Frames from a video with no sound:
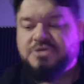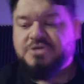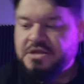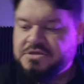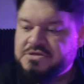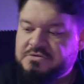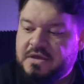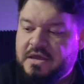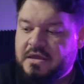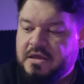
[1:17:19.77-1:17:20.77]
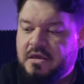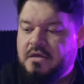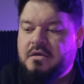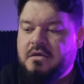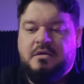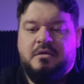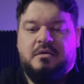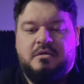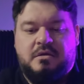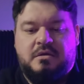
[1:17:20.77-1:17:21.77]
change into
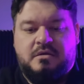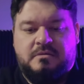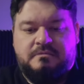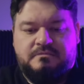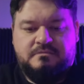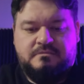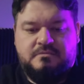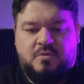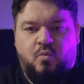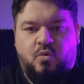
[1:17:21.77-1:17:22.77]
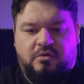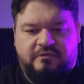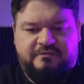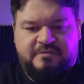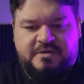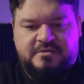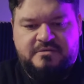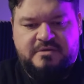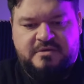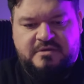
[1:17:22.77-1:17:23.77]
a wolf, but
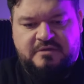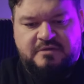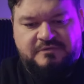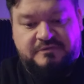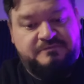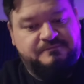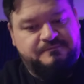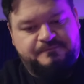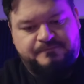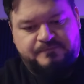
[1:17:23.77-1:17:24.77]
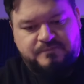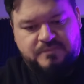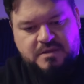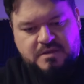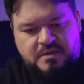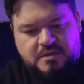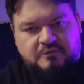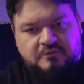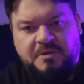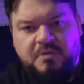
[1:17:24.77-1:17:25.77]
it was
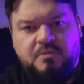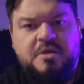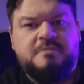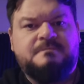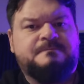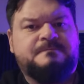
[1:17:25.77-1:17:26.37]
pretty weird.